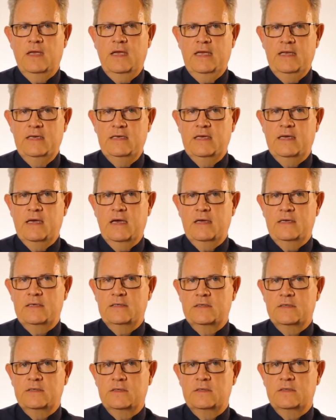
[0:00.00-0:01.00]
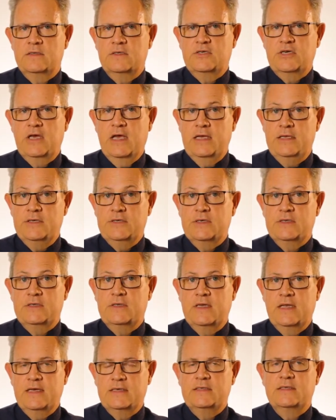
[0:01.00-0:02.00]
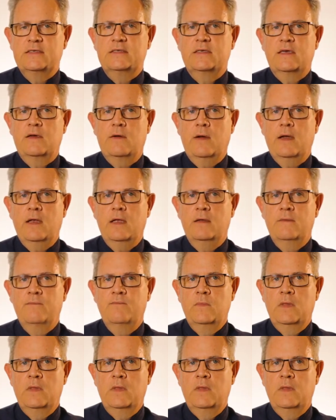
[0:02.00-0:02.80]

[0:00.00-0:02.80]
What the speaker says: indicates that change is necessary,